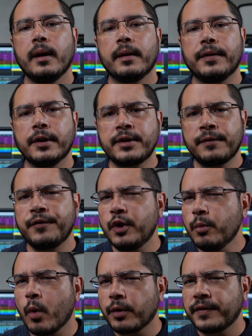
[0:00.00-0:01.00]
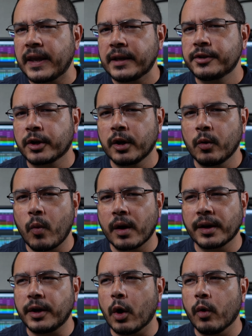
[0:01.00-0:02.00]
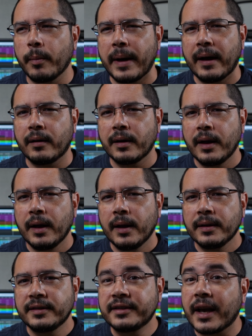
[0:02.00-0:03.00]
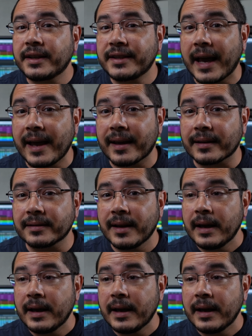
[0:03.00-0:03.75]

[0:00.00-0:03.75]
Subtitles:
There's a few more things you're going to want to know about, such as,